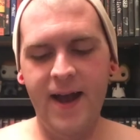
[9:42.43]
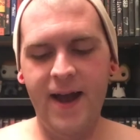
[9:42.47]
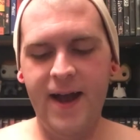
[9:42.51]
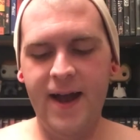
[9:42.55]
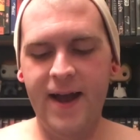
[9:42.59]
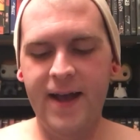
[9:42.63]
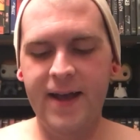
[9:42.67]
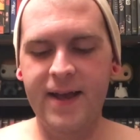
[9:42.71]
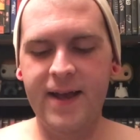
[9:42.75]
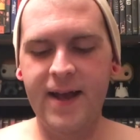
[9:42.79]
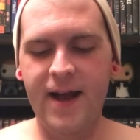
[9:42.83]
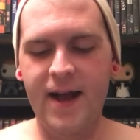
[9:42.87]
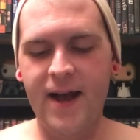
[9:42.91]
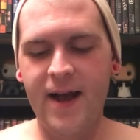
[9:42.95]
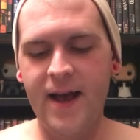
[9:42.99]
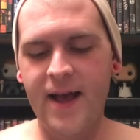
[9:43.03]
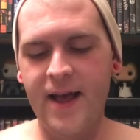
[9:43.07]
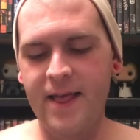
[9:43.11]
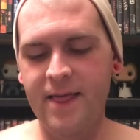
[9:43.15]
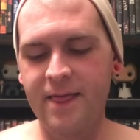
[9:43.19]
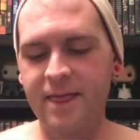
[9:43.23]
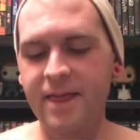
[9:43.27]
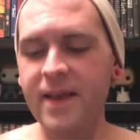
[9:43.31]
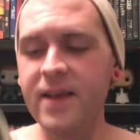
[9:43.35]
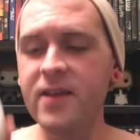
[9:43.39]
I got
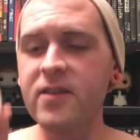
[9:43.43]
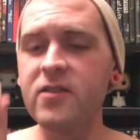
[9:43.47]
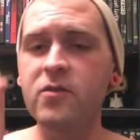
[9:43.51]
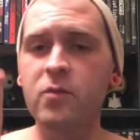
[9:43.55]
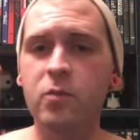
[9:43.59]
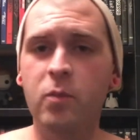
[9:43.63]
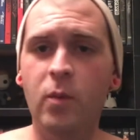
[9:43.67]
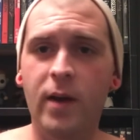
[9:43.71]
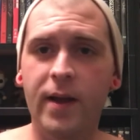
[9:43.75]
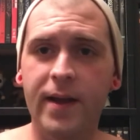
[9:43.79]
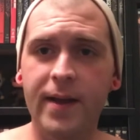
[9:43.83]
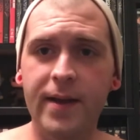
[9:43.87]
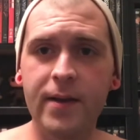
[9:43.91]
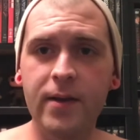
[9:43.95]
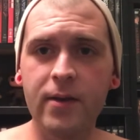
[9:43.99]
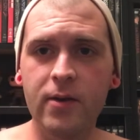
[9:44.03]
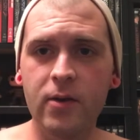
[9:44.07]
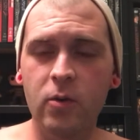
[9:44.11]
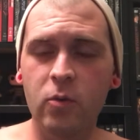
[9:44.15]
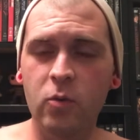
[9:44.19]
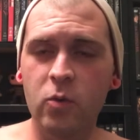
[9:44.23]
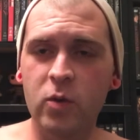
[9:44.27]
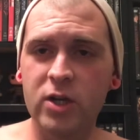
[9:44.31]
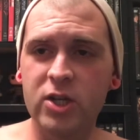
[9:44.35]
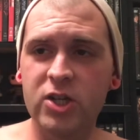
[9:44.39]
this one,
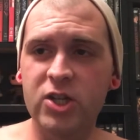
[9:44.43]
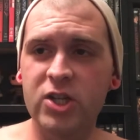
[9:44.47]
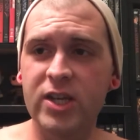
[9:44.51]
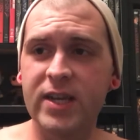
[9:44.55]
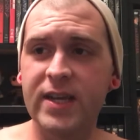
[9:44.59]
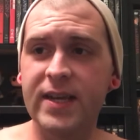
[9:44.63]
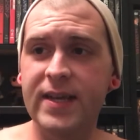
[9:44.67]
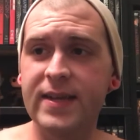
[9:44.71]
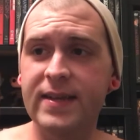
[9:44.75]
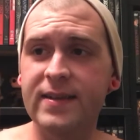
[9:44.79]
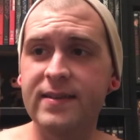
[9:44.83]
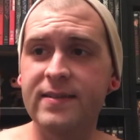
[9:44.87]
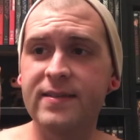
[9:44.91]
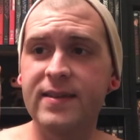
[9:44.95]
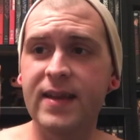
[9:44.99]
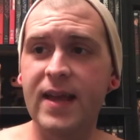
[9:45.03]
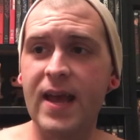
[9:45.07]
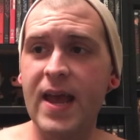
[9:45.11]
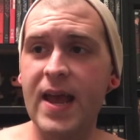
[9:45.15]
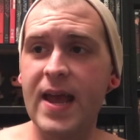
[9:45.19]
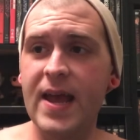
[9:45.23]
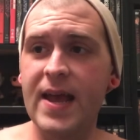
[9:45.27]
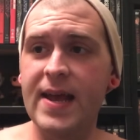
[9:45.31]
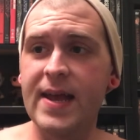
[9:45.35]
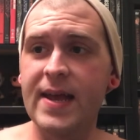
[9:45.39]
which is
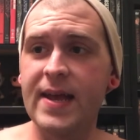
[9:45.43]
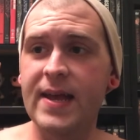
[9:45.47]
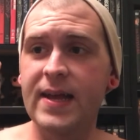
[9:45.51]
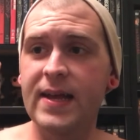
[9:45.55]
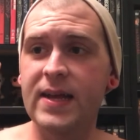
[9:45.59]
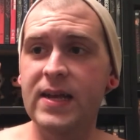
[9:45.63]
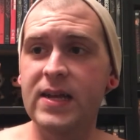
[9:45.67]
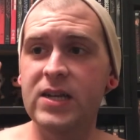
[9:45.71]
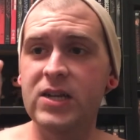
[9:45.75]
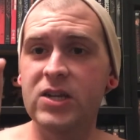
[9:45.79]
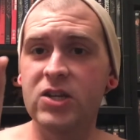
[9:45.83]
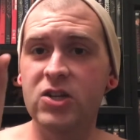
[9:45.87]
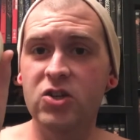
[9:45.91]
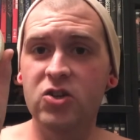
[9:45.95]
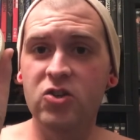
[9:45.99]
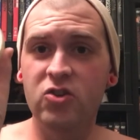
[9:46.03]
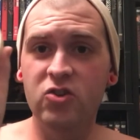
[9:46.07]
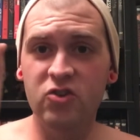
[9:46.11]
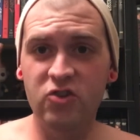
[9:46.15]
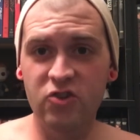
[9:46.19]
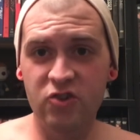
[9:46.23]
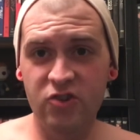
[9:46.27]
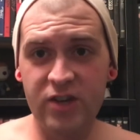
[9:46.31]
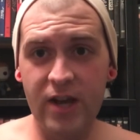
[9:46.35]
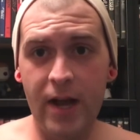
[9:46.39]
a
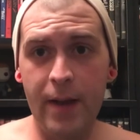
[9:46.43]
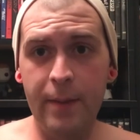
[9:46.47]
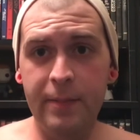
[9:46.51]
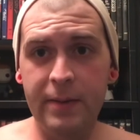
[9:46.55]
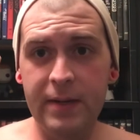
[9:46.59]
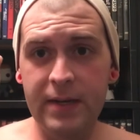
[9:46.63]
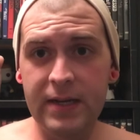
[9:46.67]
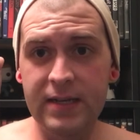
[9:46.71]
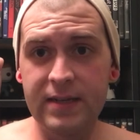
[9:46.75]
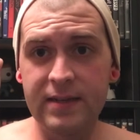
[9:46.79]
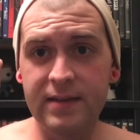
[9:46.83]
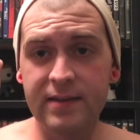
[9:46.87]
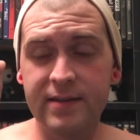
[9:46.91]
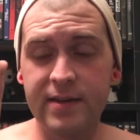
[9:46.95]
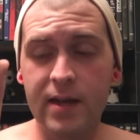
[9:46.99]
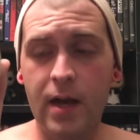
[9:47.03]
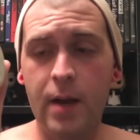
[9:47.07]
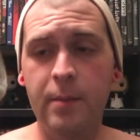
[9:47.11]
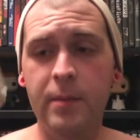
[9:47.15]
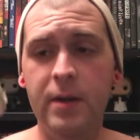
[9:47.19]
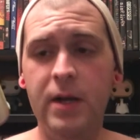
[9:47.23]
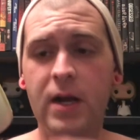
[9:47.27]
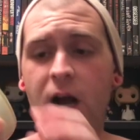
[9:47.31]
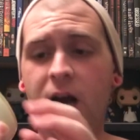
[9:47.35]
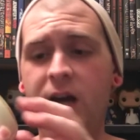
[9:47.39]
Japanese
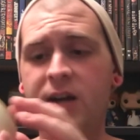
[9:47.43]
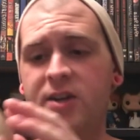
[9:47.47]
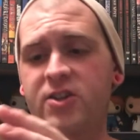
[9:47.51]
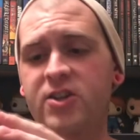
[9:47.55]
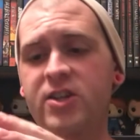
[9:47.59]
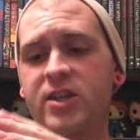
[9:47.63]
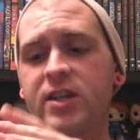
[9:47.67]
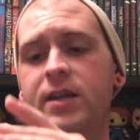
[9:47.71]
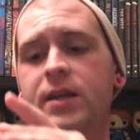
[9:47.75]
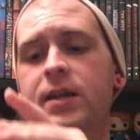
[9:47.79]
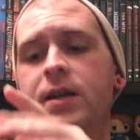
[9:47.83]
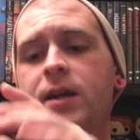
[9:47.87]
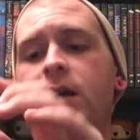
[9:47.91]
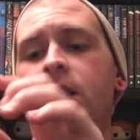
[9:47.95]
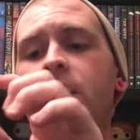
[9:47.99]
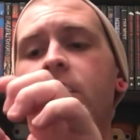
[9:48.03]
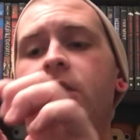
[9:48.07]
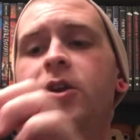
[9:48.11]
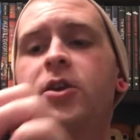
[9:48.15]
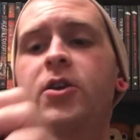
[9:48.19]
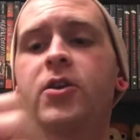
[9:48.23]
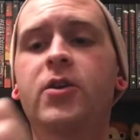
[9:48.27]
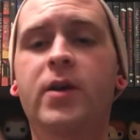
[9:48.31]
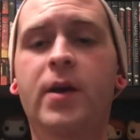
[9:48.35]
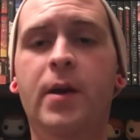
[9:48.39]
Tamagotchi.
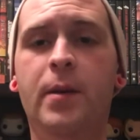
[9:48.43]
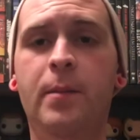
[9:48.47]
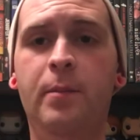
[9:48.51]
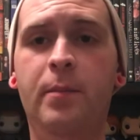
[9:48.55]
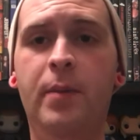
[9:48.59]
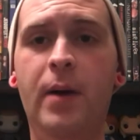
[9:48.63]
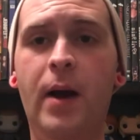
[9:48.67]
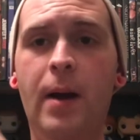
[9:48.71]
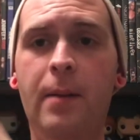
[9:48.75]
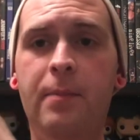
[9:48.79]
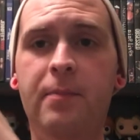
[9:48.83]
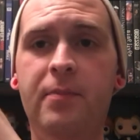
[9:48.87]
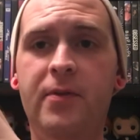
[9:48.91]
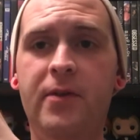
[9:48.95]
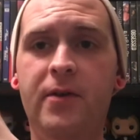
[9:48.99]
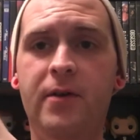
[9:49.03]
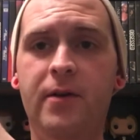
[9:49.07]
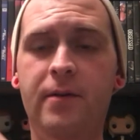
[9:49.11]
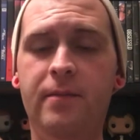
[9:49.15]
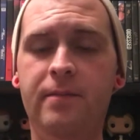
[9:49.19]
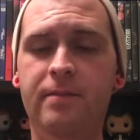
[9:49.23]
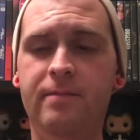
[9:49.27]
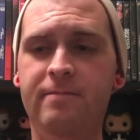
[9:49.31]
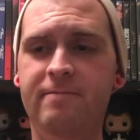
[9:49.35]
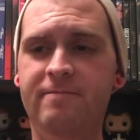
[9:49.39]
You can pop
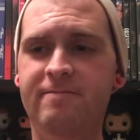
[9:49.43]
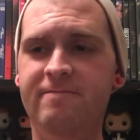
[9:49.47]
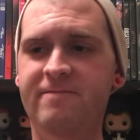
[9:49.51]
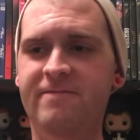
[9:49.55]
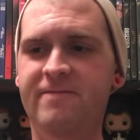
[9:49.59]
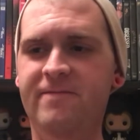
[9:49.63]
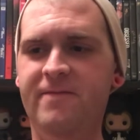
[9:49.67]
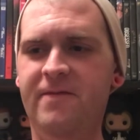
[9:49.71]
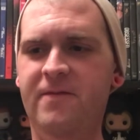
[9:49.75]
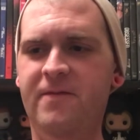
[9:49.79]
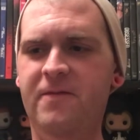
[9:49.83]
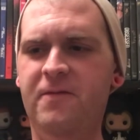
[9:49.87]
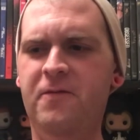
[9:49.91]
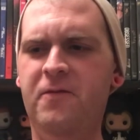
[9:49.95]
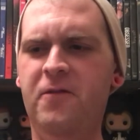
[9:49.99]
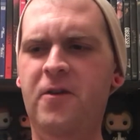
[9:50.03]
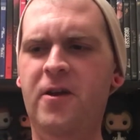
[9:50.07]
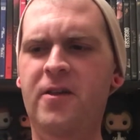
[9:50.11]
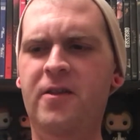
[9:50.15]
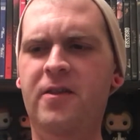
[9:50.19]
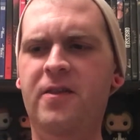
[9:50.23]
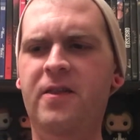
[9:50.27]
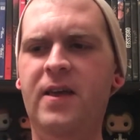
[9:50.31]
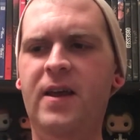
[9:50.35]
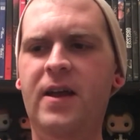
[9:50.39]
the
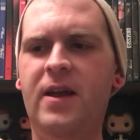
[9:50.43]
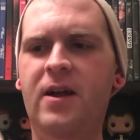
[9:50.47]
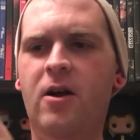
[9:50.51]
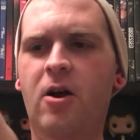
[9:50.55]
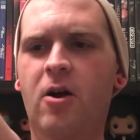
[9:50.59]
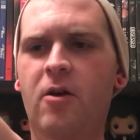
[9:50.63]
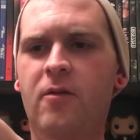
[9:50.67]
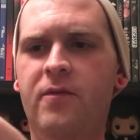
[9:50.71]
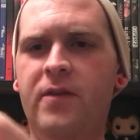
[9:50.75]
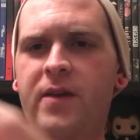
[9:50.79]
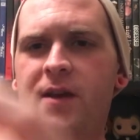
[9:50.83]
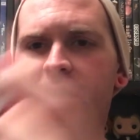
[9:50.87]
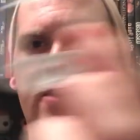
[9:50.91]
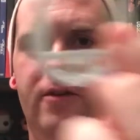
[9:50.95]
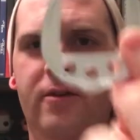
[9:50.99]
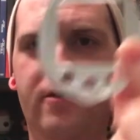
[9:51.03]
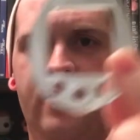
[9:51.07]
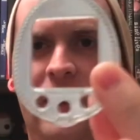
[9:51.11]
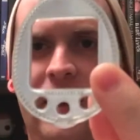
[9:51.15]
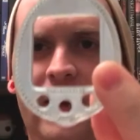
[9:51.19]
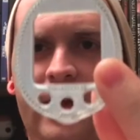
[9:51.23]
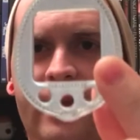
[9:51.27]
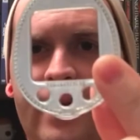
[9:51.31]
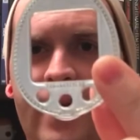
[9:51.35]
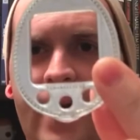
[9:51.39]
front thing off here
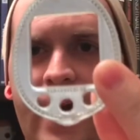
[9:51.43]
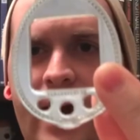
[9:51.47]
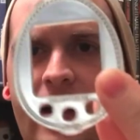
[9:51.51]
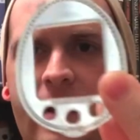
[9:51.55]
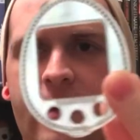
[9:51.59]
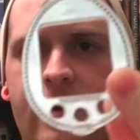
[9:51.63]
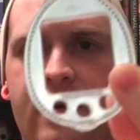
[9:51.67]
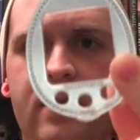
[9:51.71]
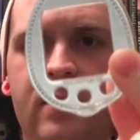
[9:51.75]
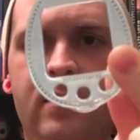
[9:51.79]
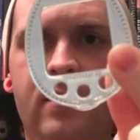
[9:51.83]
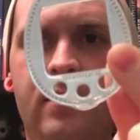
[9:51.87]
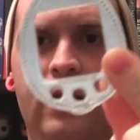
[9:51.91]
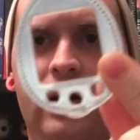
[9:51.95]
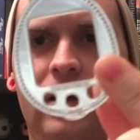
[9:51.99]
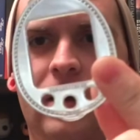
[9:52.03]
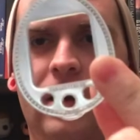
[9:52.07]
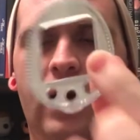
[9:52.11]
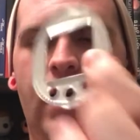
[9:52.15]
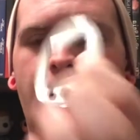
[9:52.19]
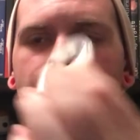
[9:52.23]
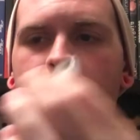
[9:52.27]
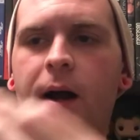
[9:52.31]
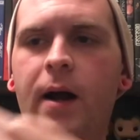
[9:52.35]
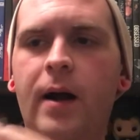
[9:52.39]
like that.
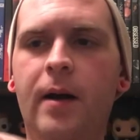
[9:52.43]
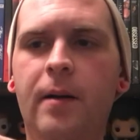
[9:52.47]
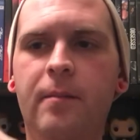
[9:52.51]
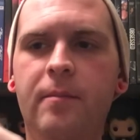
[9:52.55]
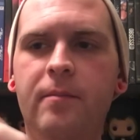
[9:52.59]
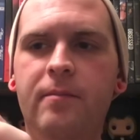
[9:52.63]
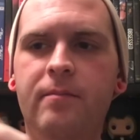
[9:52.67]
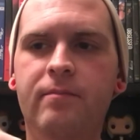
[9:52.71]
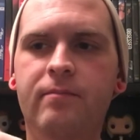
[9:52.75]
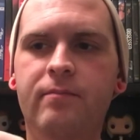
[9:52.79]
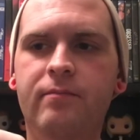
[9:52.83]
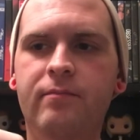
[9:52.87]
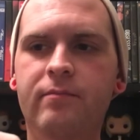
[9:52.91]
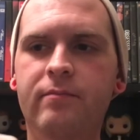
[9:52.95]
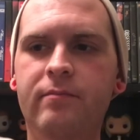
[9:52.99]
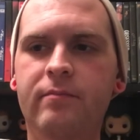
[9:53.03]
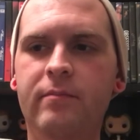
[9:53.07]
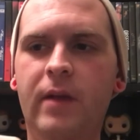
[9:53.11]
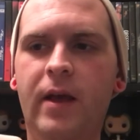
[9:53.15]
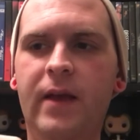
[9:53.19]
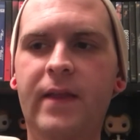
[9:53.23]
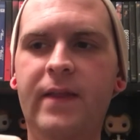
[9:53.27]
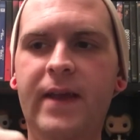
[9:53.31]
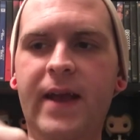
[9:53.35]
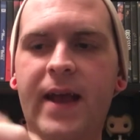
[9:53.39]

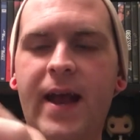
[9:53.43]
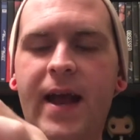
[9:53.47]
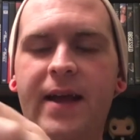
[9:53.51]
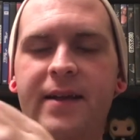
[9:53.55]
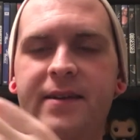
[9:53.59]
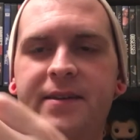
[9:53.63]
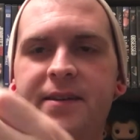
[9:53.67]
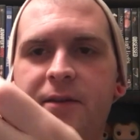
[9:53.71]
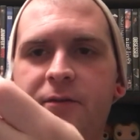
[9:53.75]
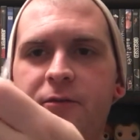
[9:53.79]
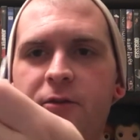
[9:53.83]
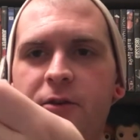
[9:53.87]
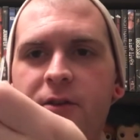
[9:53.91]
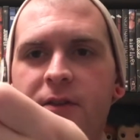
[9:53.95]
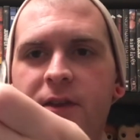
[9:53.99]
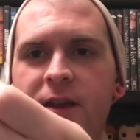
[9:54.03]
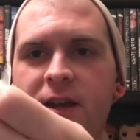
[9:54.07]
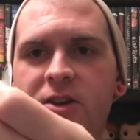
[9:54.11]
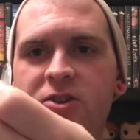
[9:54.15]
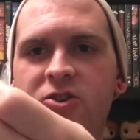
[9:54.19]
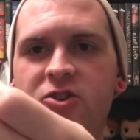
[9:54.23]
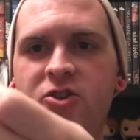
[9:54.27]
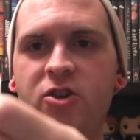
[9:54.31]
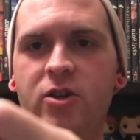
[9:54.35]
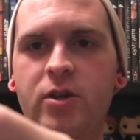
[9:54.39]
And they had different
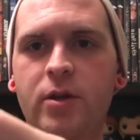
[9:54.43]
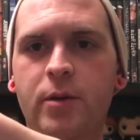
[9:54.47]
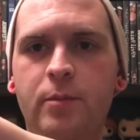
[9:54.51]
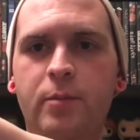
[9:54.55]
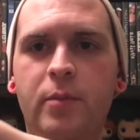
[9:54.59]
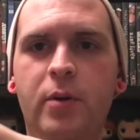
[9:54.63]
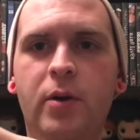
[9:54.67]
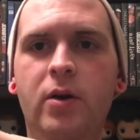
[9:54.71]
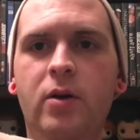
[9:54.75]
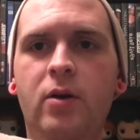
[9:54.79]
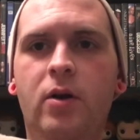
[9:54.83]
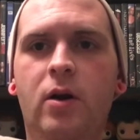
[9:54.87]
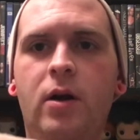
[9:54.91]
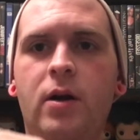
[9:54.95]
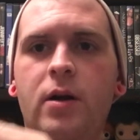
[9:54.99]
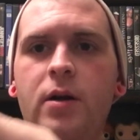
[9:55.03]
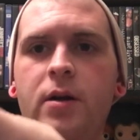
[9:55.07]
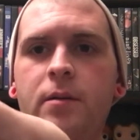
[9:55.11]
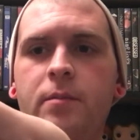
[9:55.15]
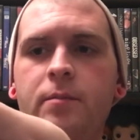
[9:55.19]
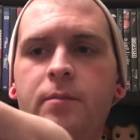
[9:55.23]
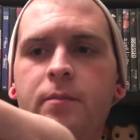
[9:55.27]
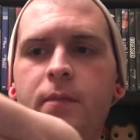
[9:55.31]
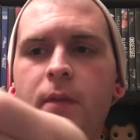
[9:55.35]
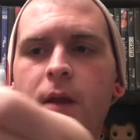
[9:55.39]
things you could put on
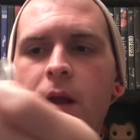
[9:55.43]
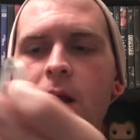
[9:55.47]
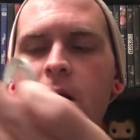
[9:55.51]
them.